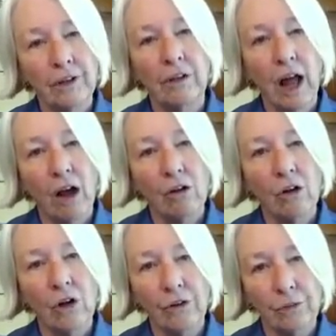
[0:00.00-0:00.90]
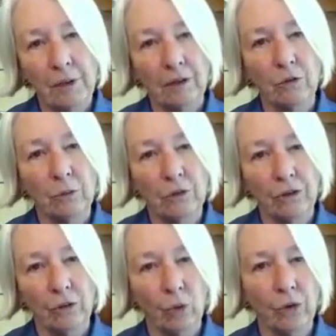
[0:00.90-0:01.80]
fetal alcohol
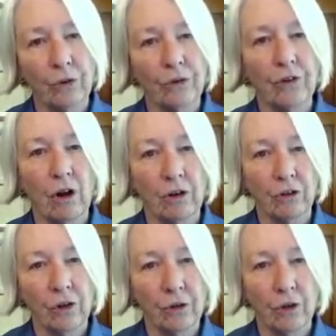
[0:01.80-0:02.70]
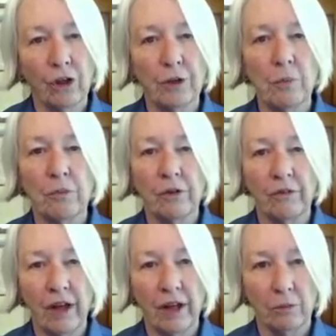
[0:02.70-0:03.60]
spectrum disorders are totally
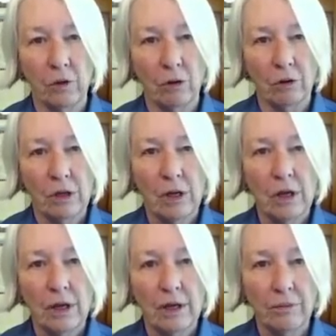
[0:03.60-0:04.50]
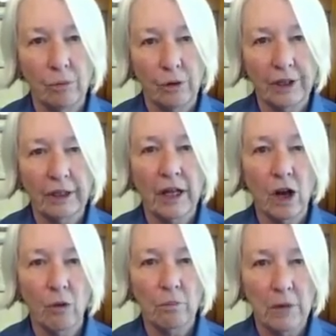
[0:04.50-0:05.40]
preventable if we
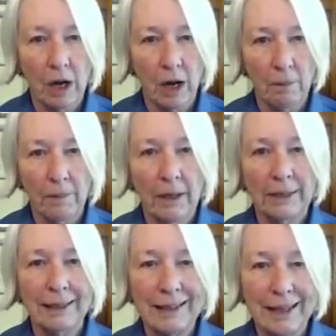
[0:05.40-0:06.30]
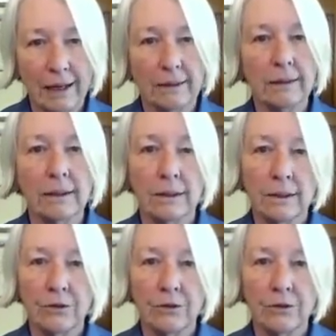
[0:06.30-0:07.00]
can help mom not